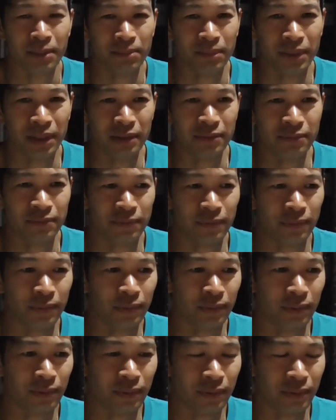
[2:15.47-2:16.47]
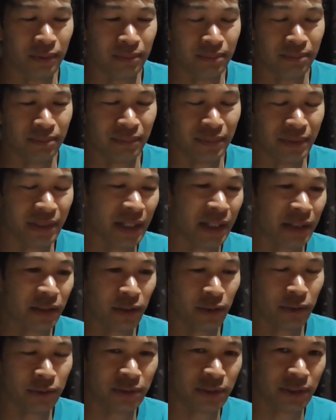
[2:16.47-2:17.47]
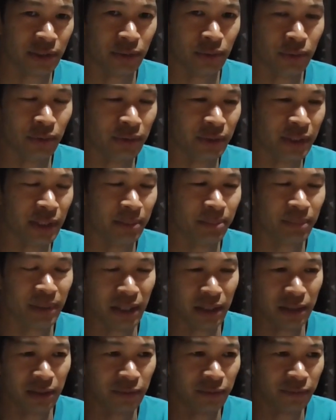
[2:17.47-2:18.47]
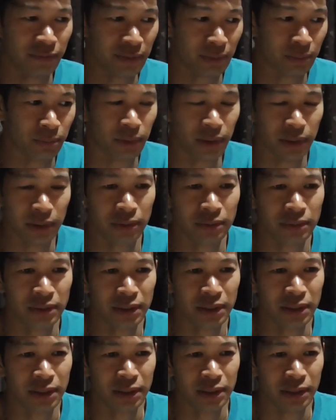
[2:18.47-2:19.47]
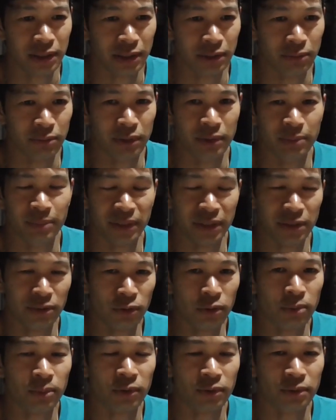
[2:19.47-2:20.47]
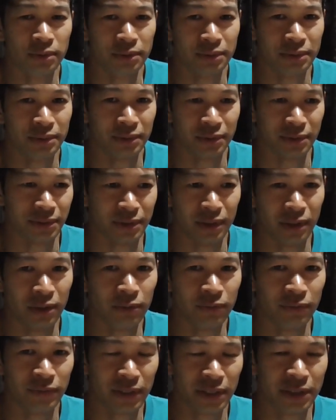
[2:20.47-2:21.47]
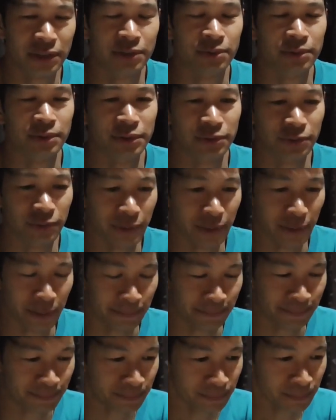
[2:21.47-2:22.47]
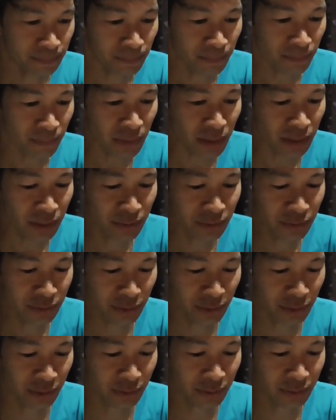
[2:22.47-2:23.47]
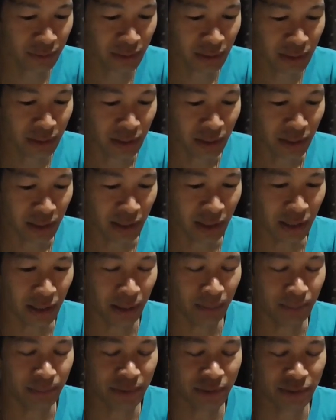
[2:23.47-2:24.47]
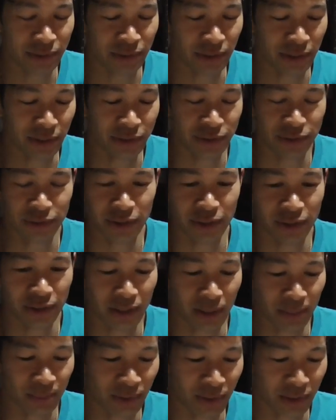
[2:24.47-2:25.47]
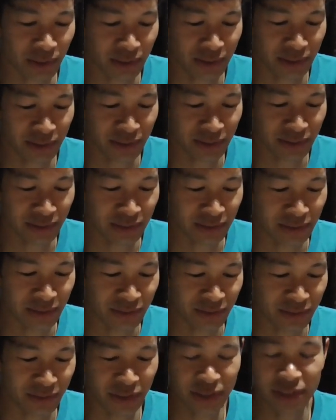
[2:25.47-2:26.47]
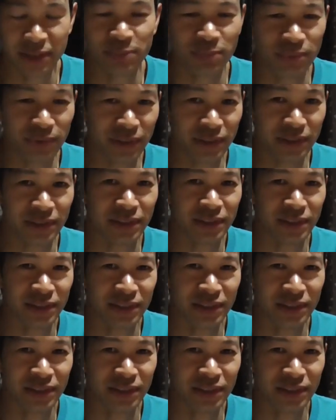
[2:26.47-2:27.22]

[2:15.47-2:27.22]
but for that culture or that part of the world it would have been normal because the whole village was doing it so um, just to let you know I'm not desperate